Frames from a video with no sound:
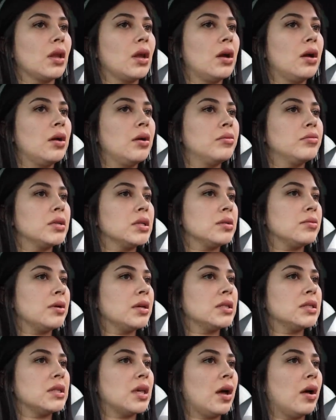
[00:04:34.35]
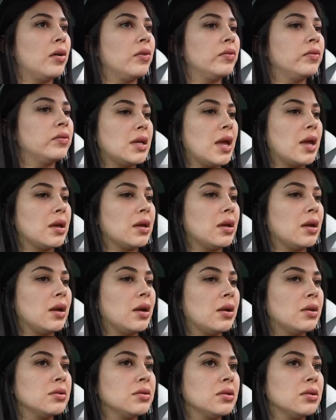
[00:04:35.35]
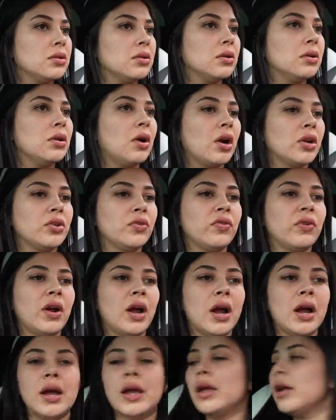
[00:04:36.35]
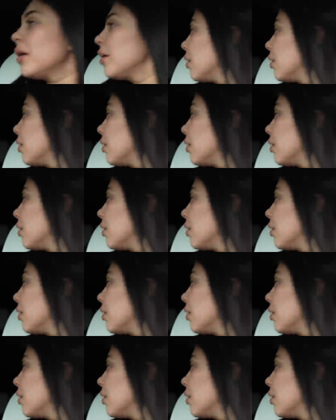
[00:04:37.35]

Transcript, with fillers: Um, just by itself. And can I also do a large fry?